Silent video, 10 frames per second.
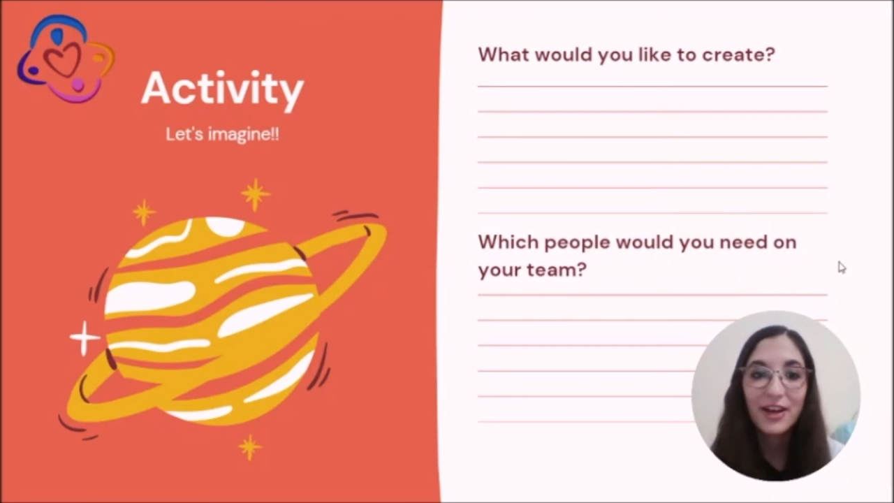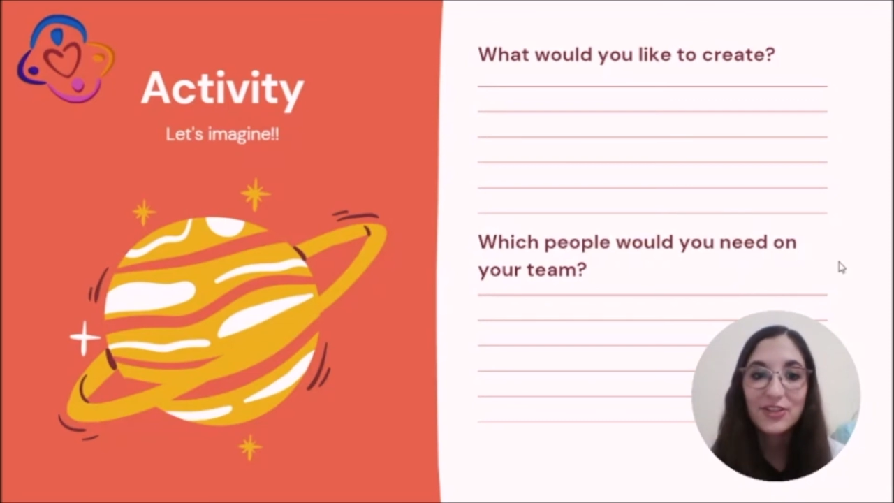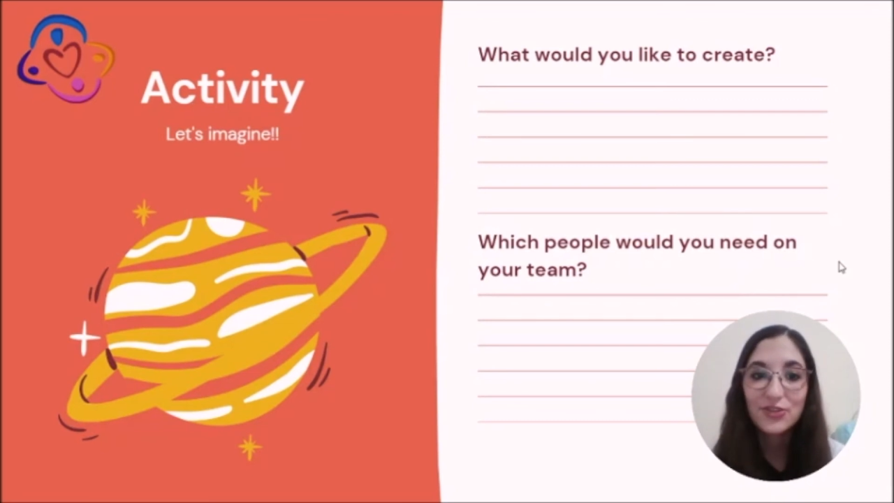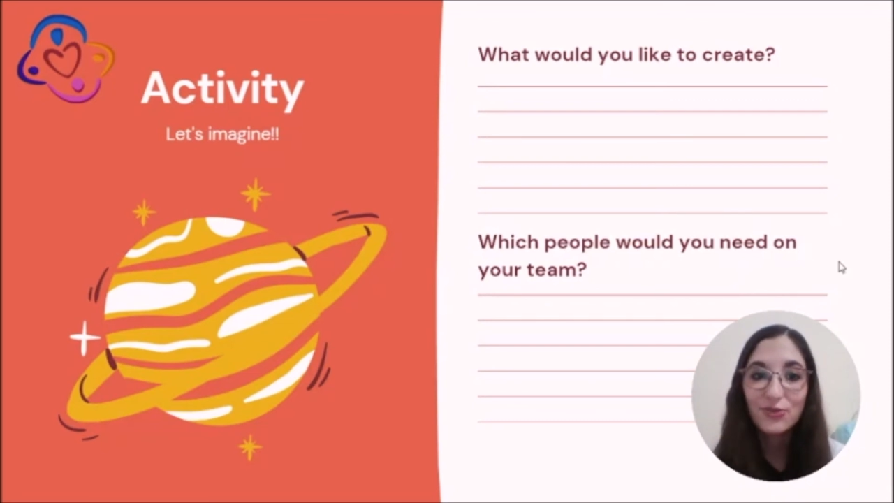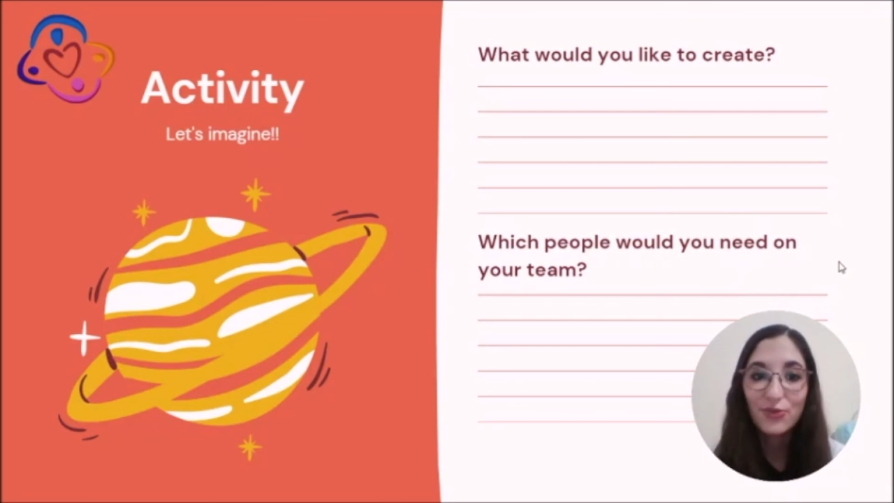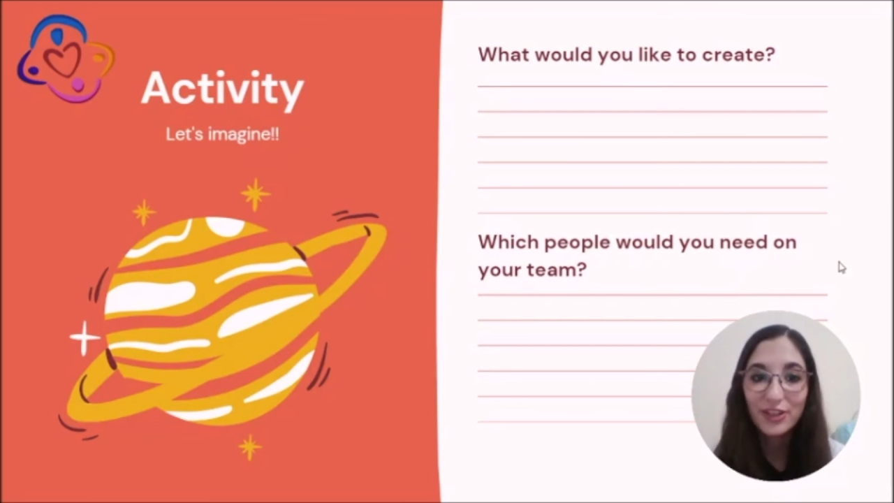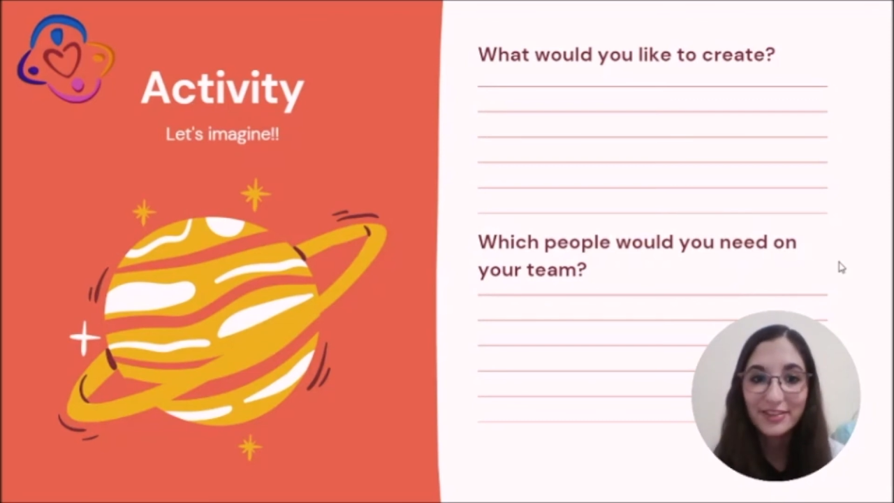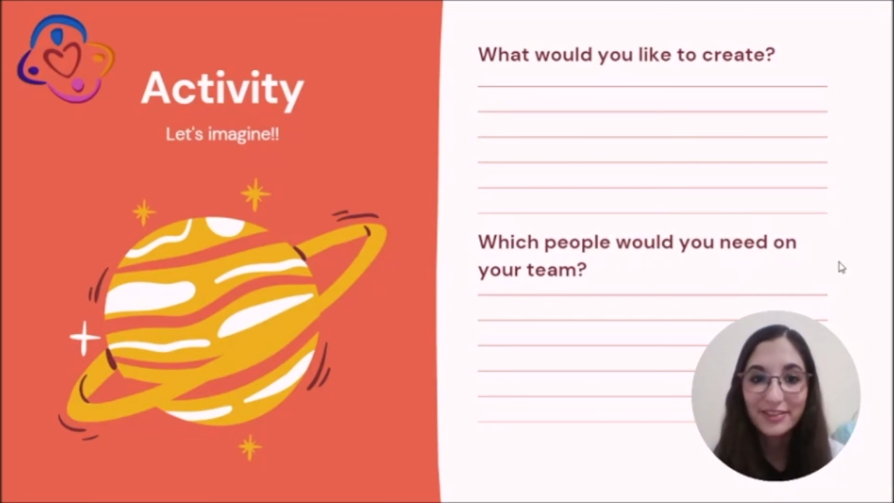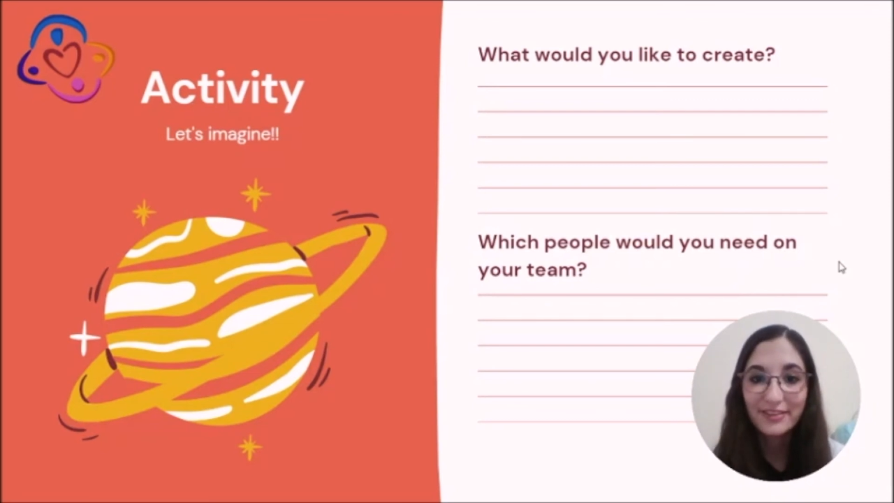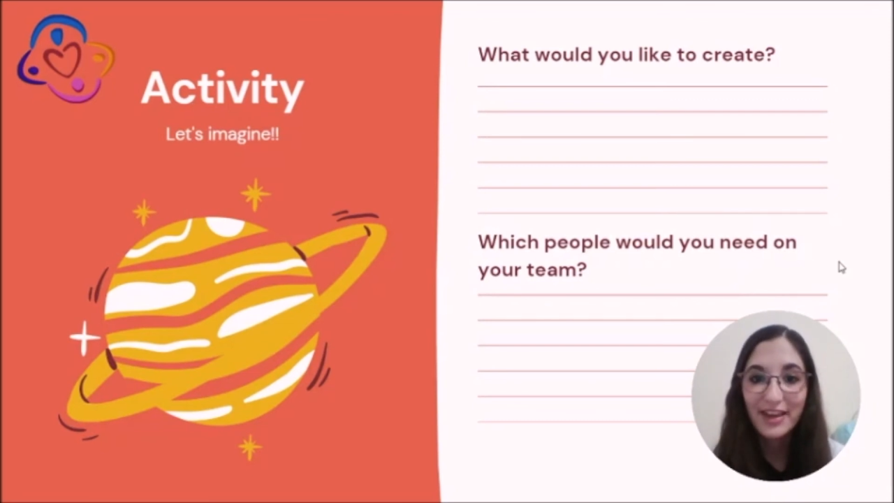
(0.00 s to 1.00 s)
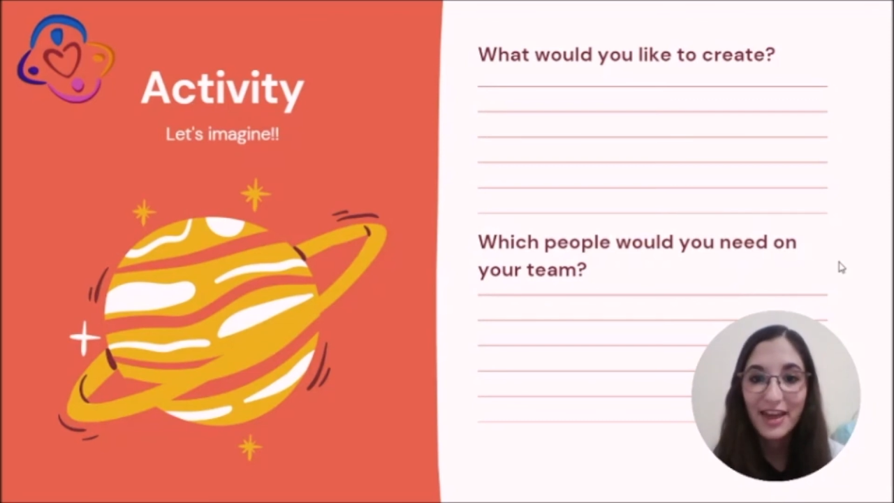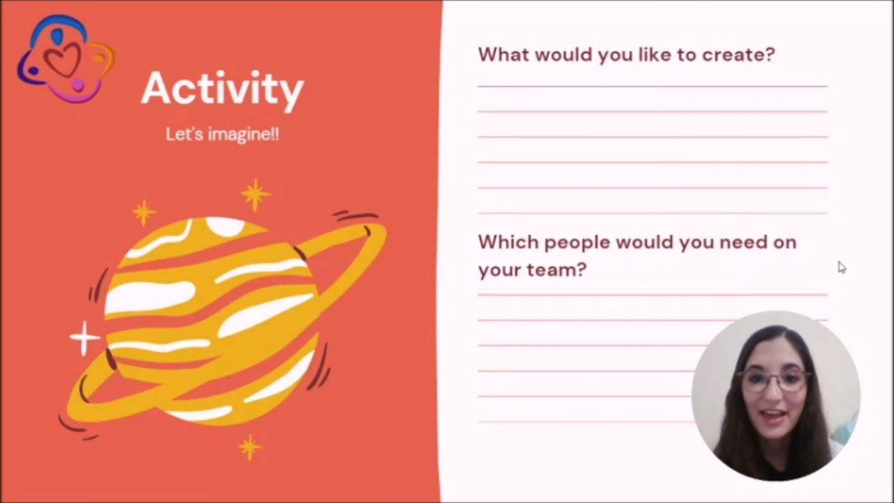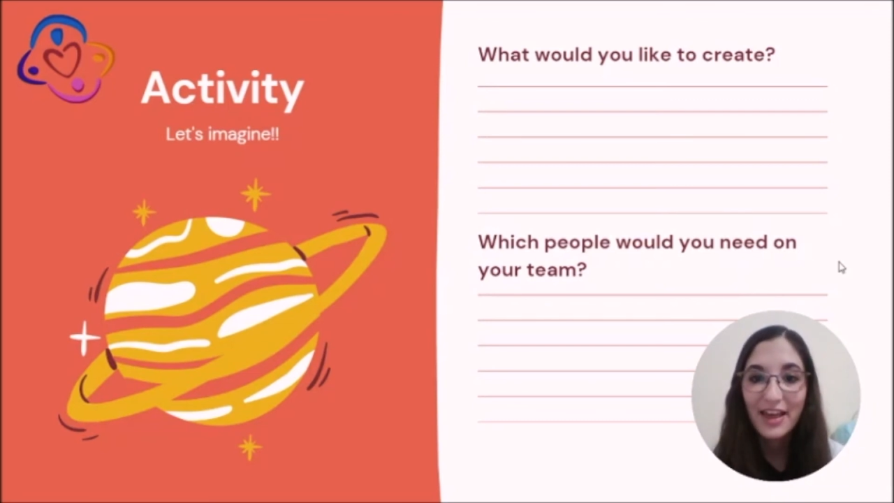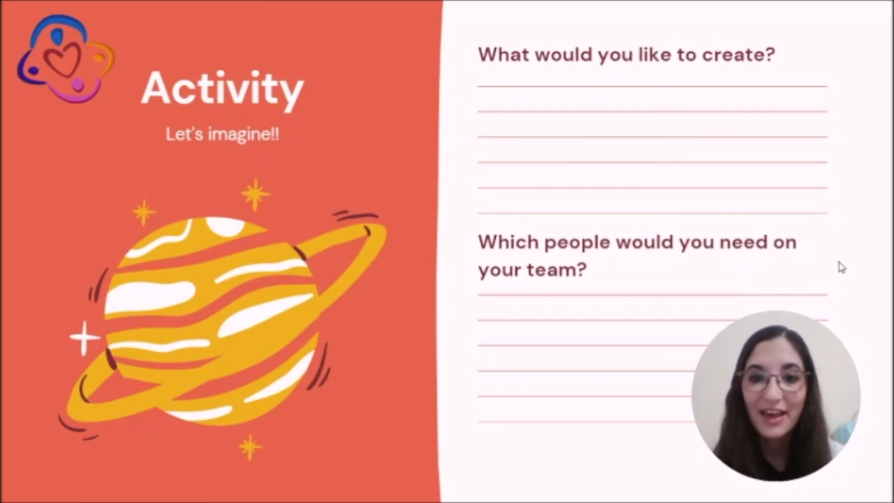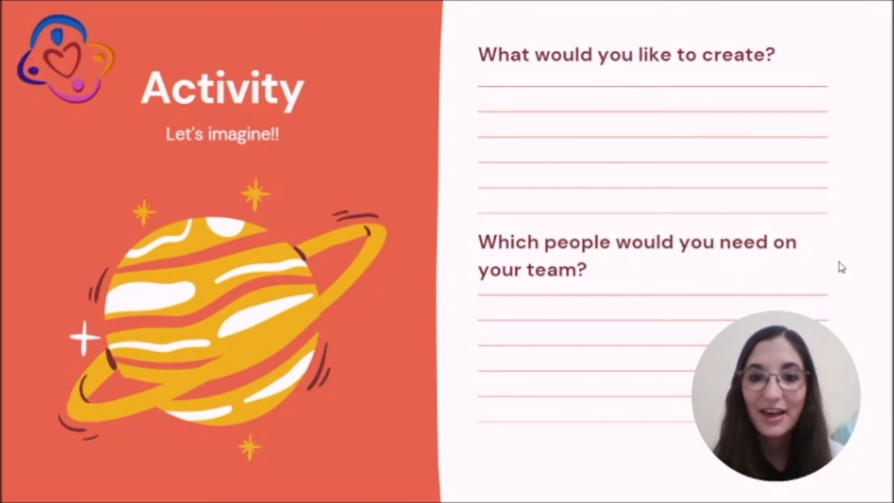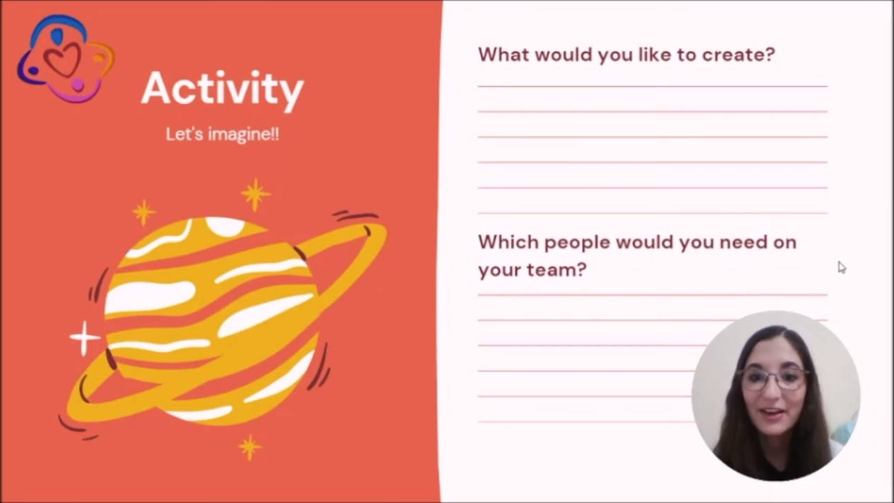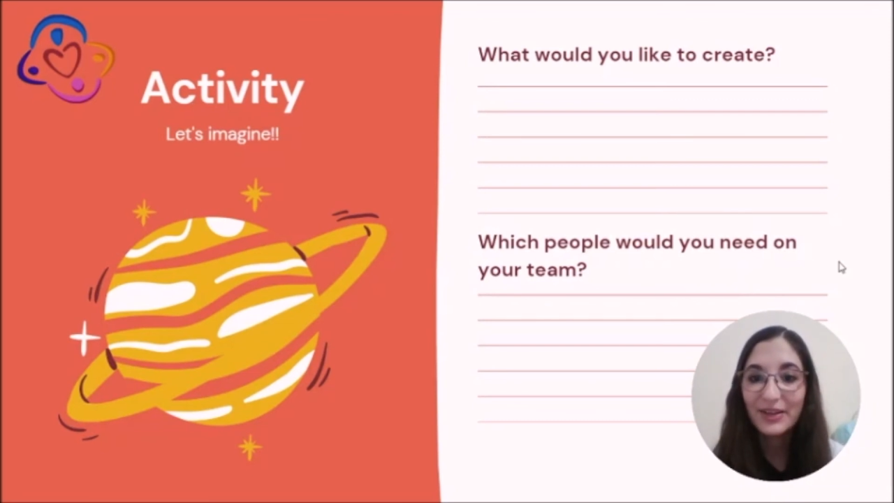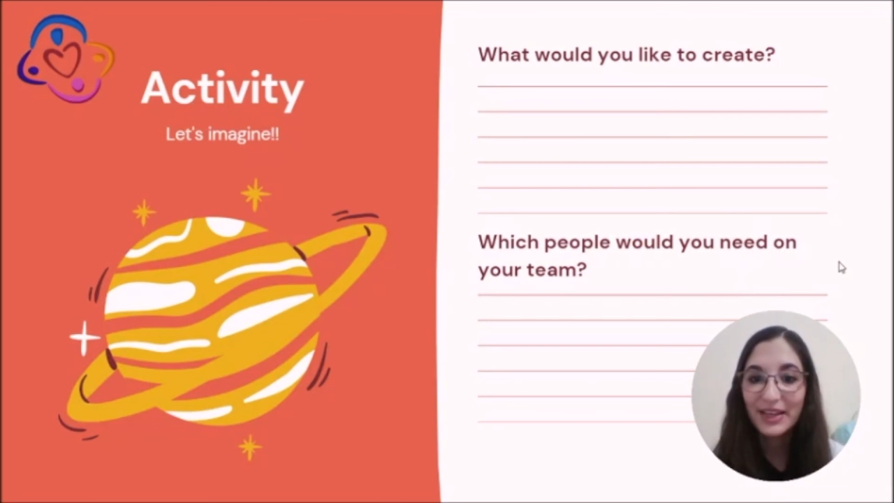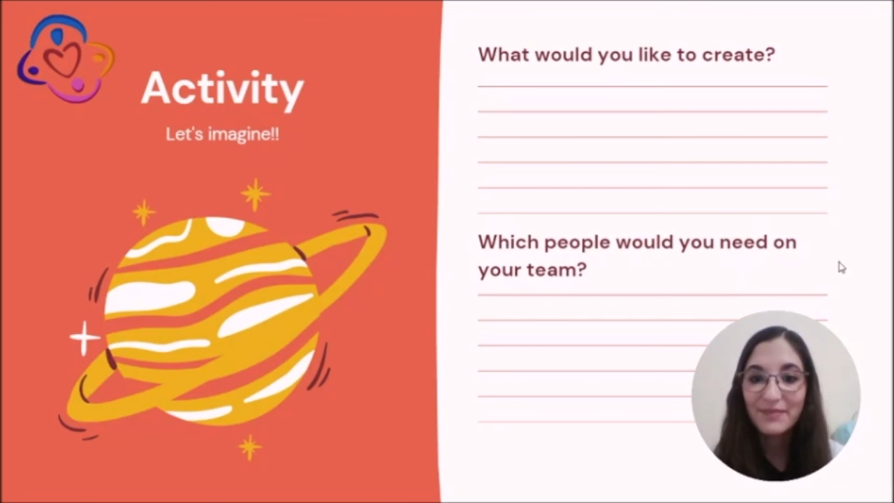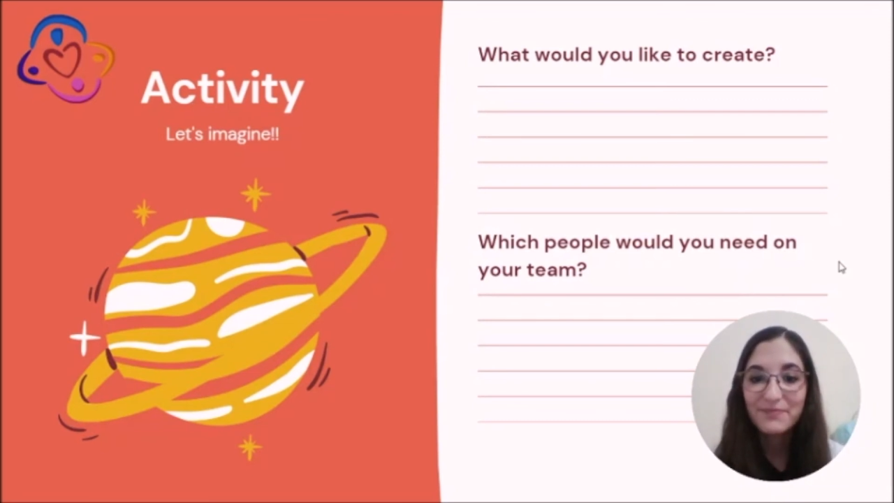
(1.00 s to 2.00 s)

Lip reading: as you want. Okay,